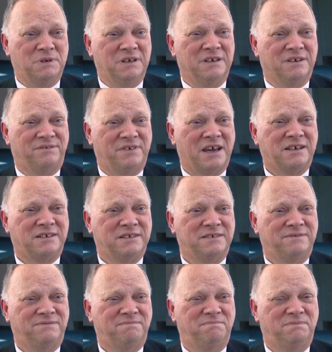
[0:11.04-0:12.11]
being
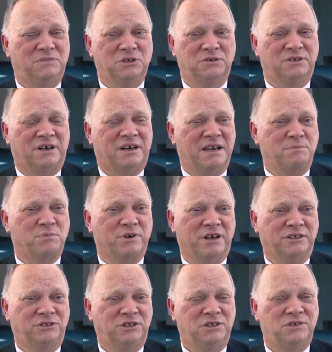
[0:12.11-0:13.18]
effective due to
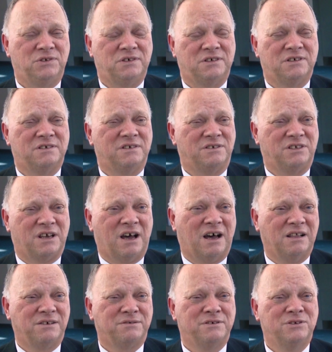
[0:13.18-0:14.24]
hyperalgesia,
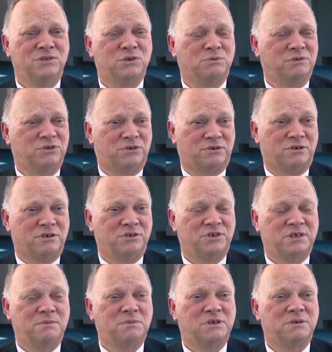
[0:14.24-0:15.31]
tolerance, withdrawal
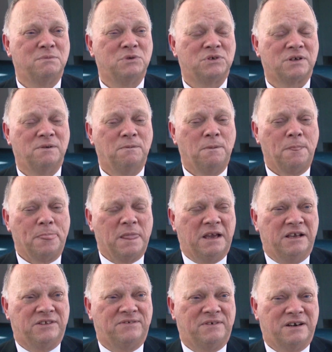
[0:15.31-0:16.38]
symptoms,
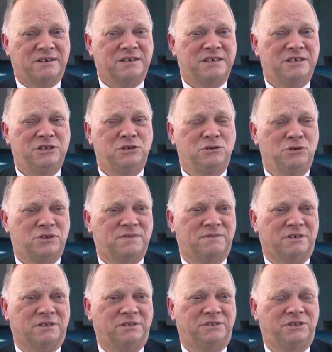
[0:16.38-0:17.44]
it's very
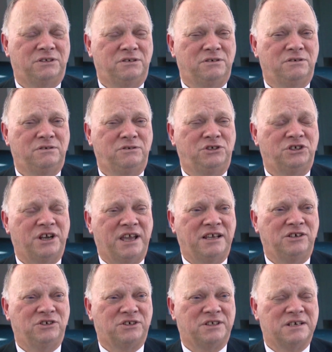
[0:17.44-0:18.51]
useful to
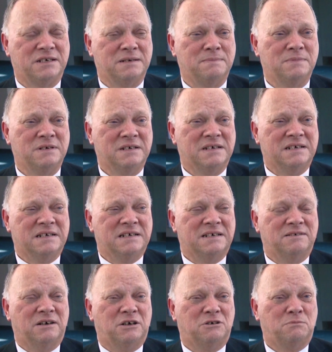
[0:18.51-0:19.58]
change them
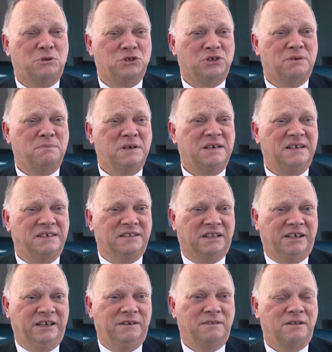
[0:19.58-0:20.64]
almost
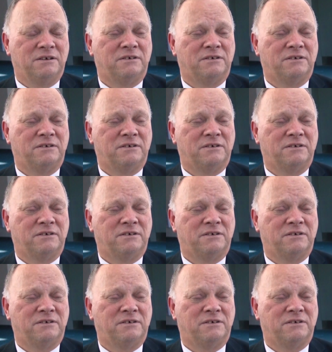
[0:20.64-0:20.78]
immediately